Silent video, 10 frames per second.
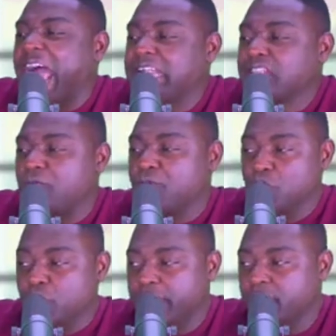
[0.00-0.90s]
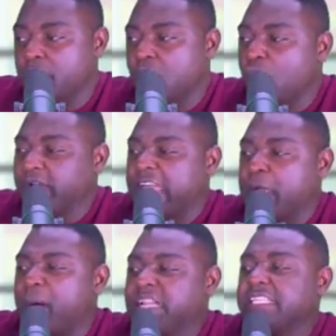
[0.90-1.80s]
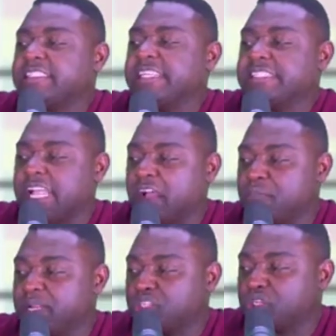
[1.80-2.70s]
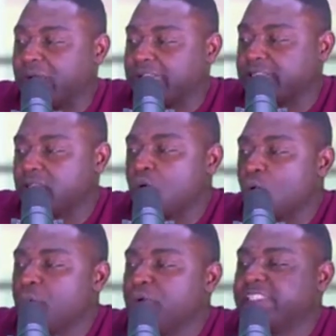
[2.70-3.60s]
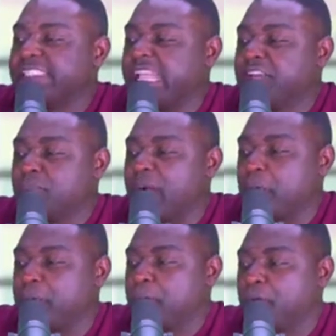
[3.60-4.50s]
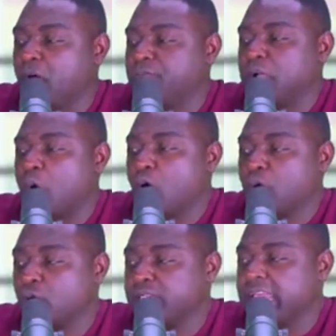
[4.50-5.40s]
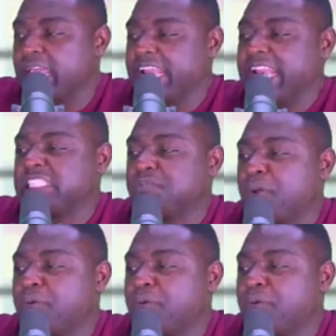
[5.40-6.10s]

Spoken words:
The grant of independence to the Gold Coast is an act of goodwill which Her Majesty's government trusts